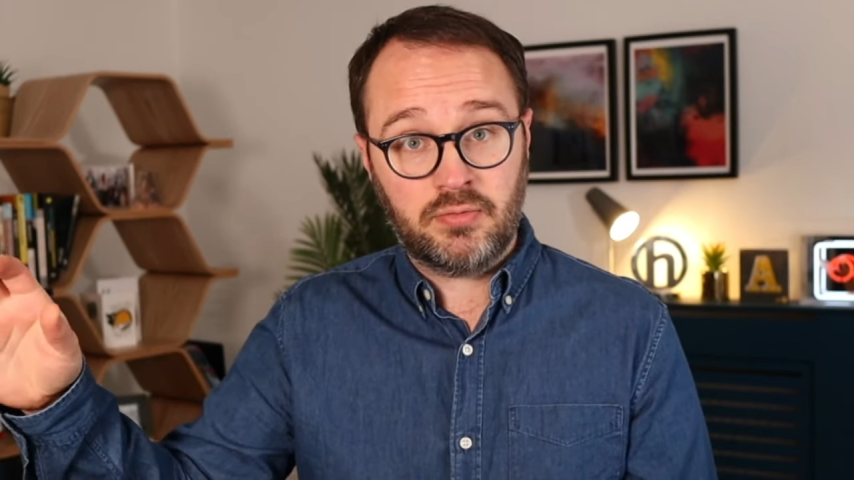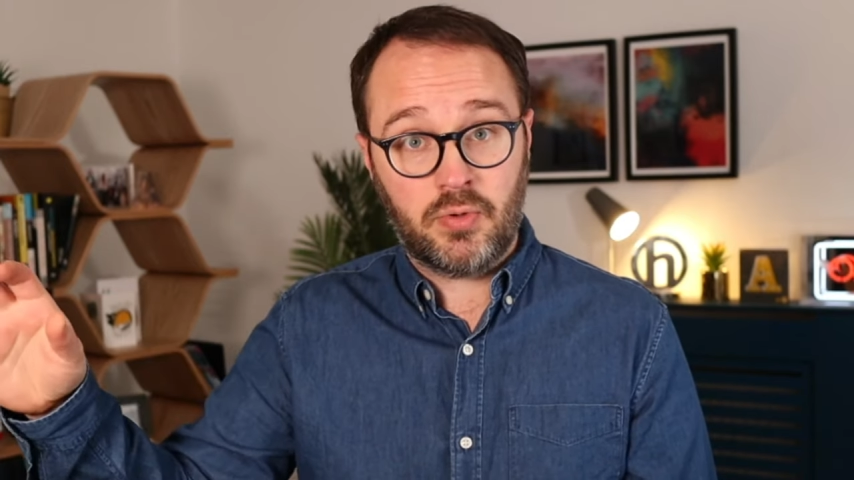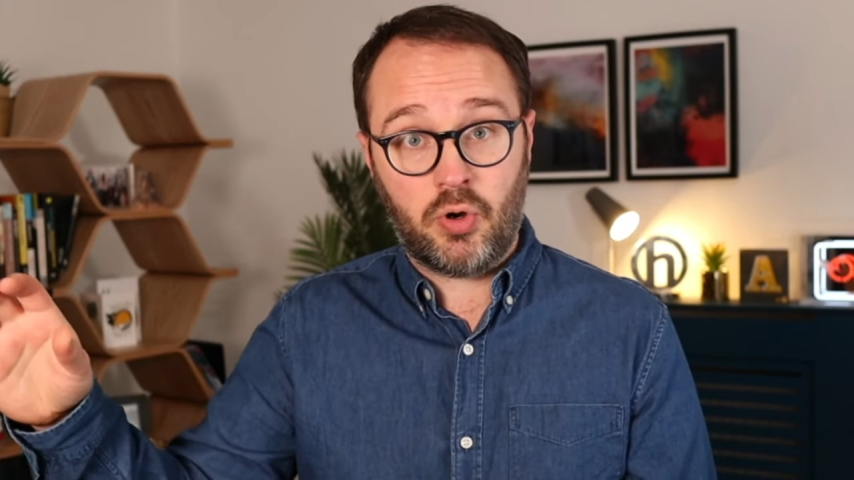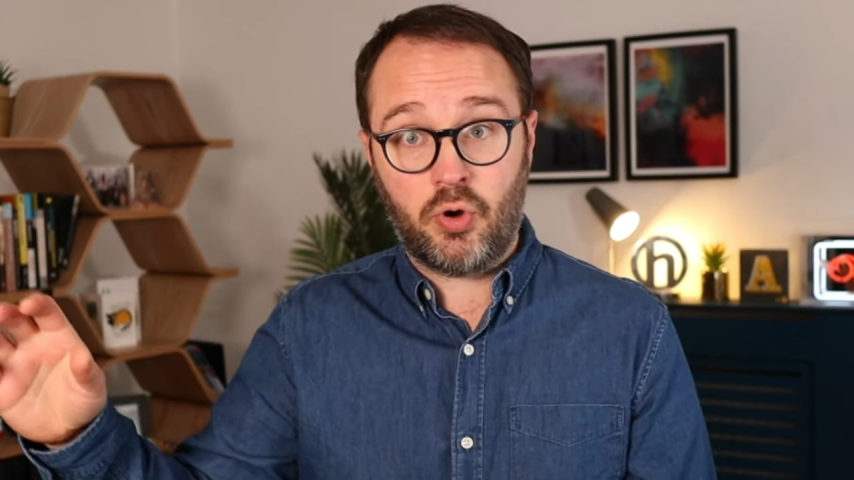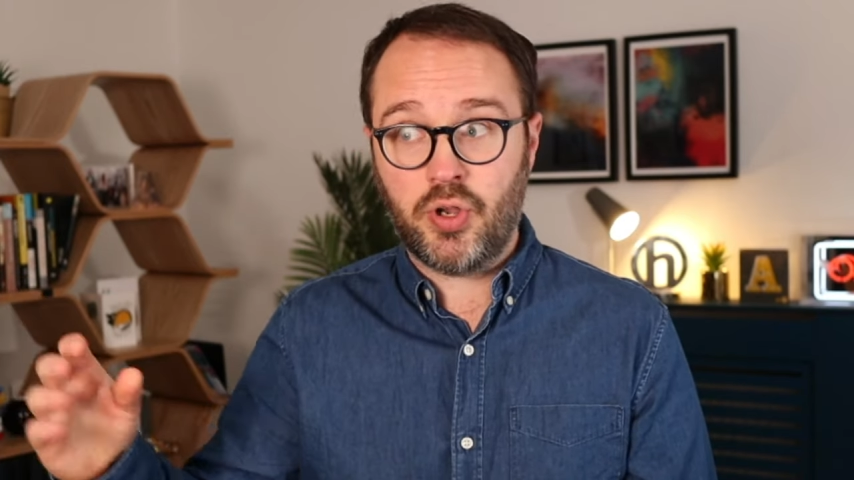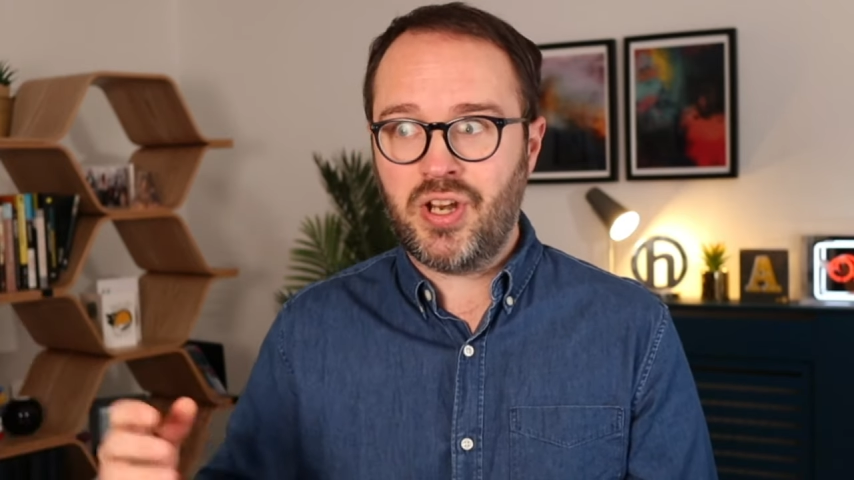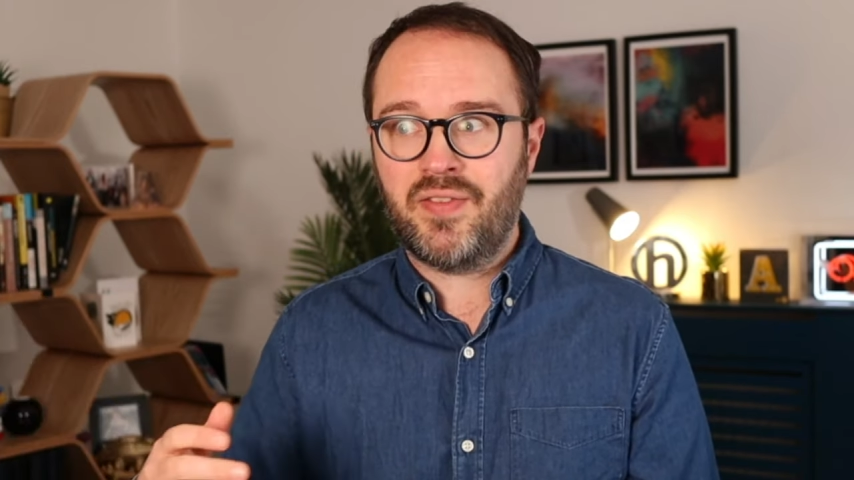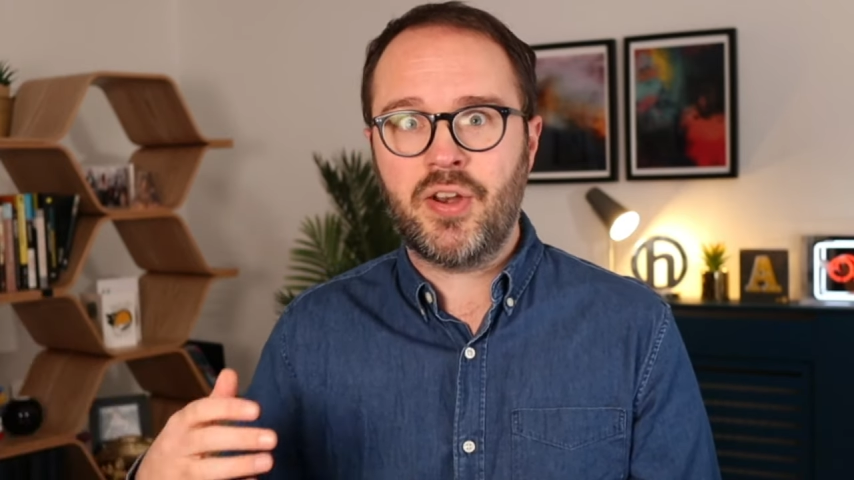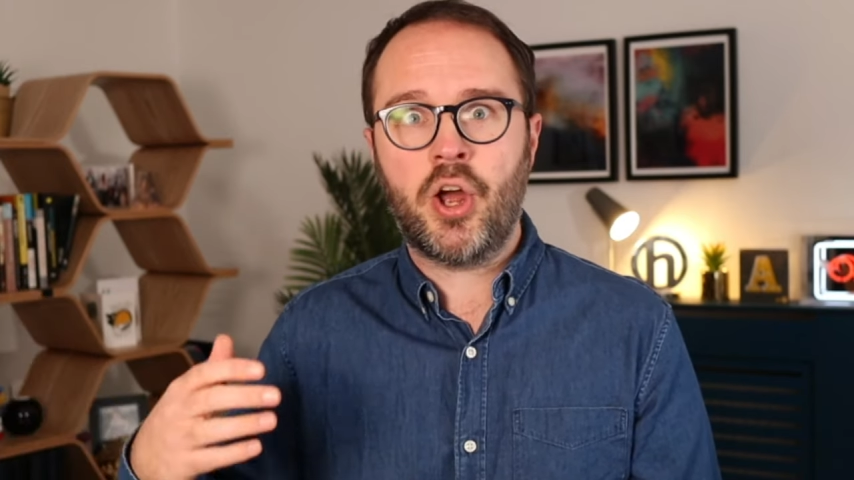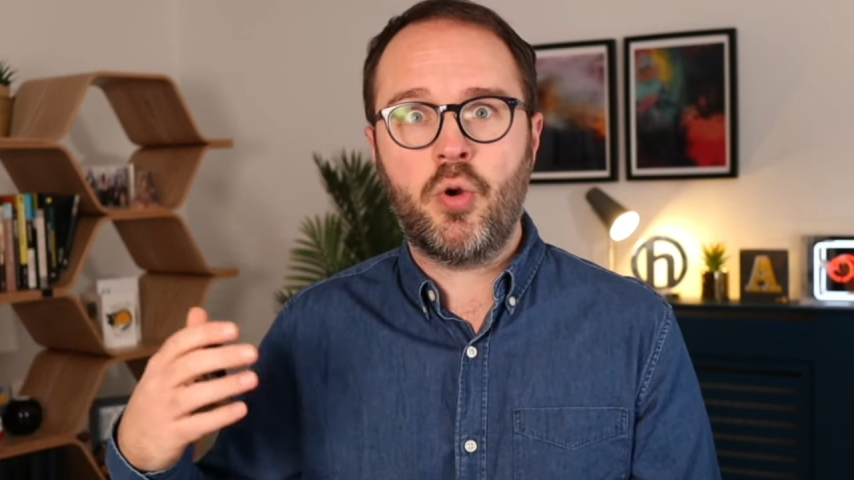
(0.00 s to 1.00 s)
or you don't
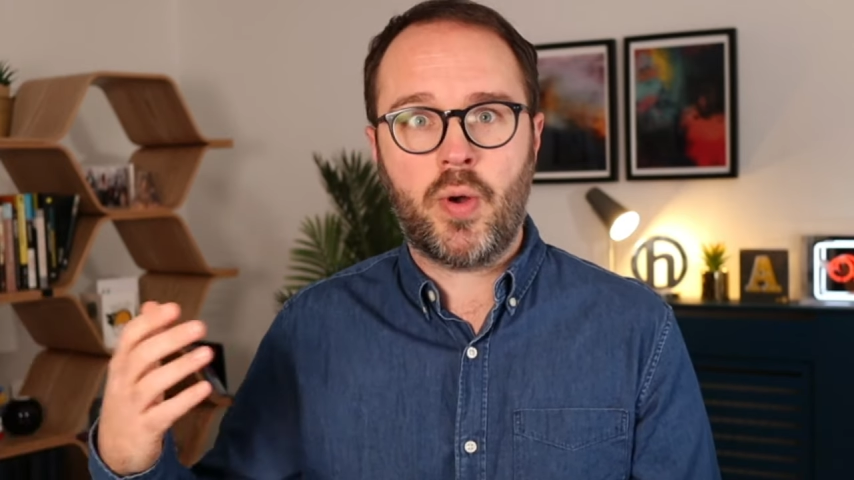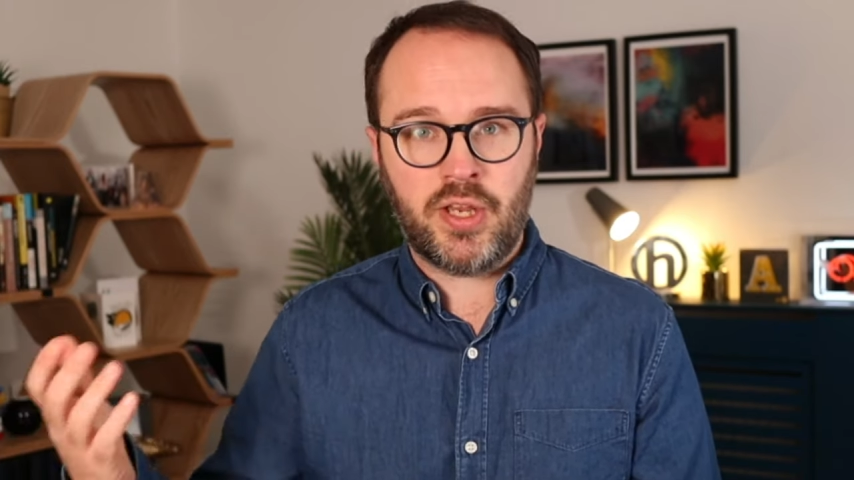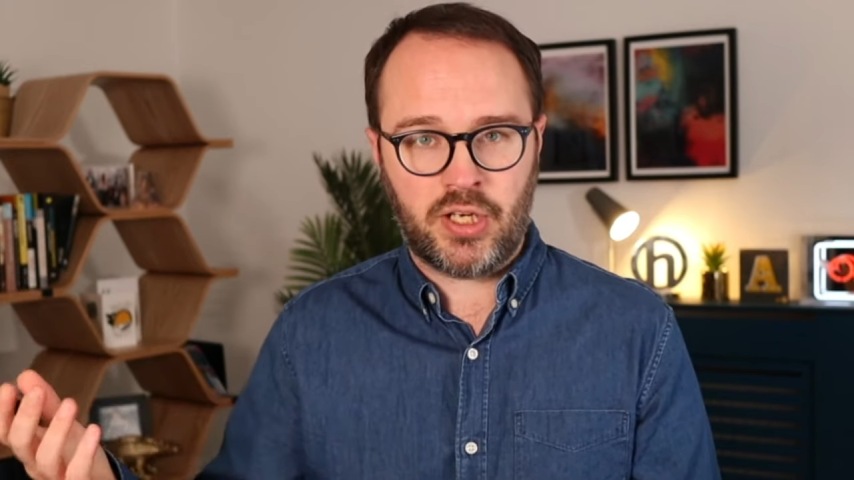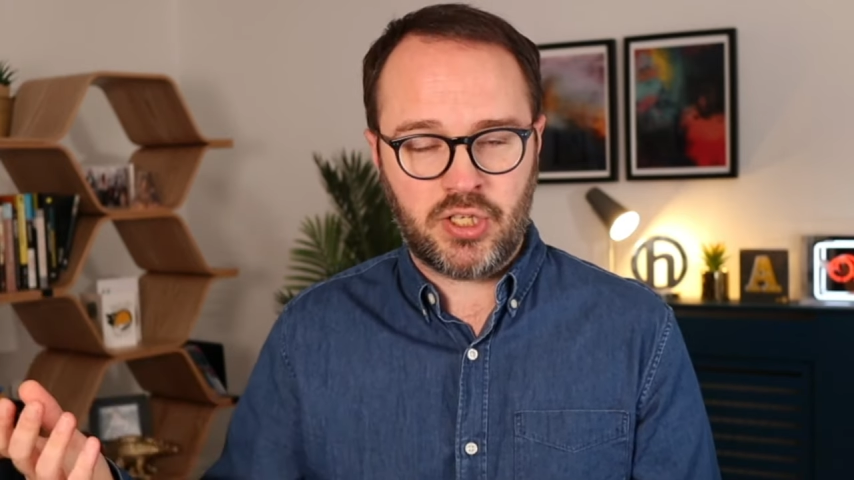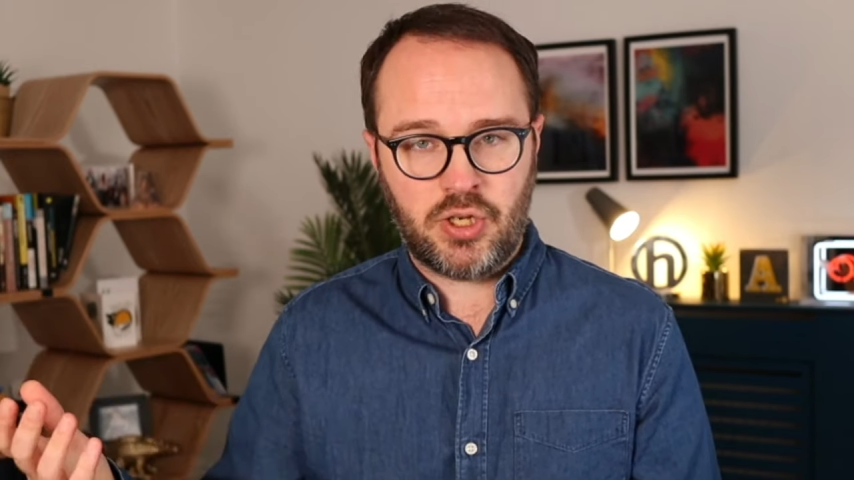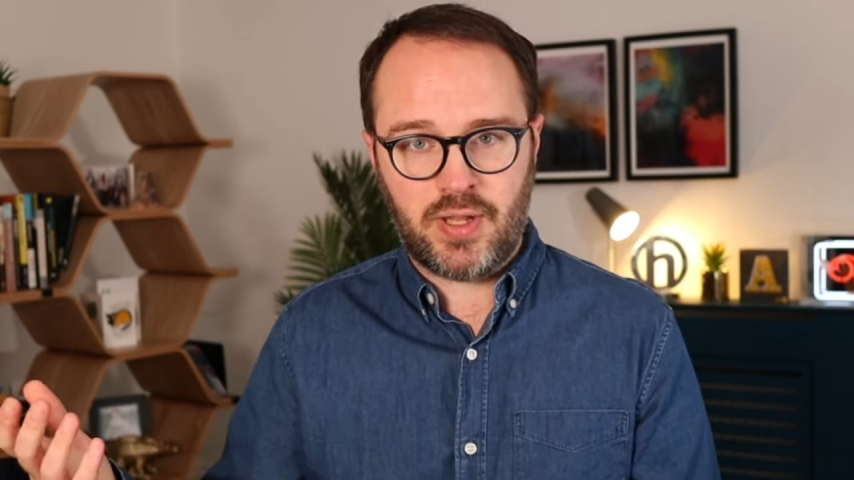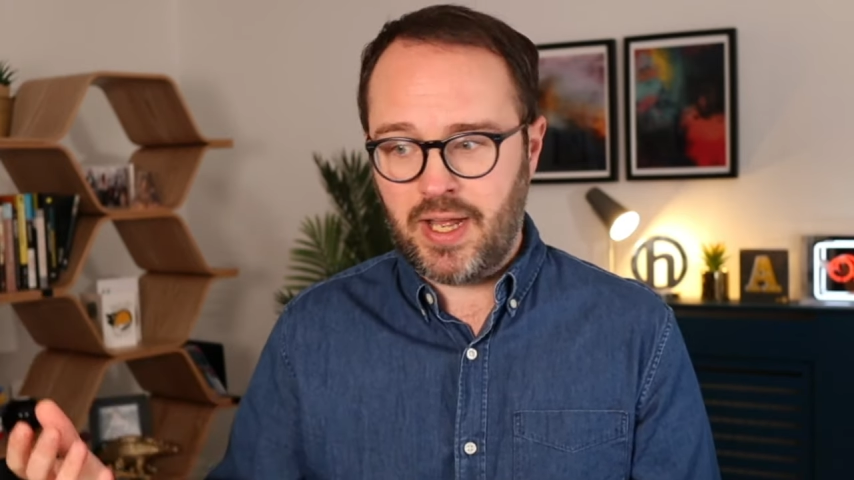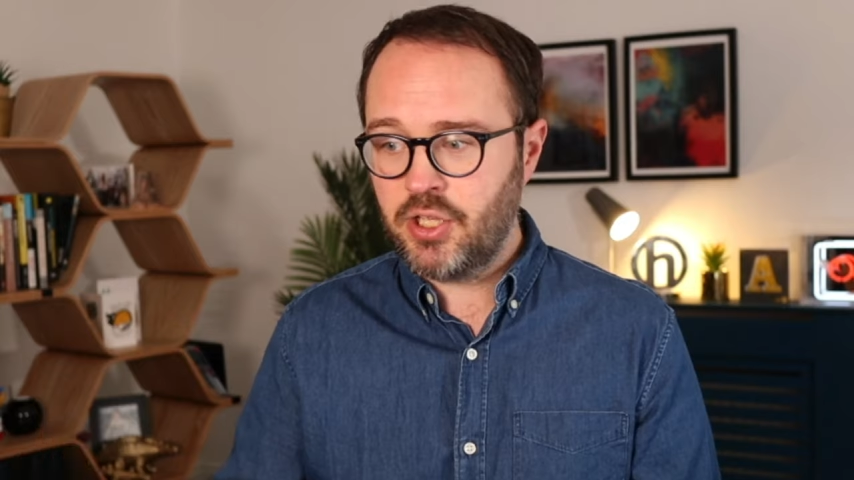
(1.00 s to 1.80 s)
even know when you're going to do that,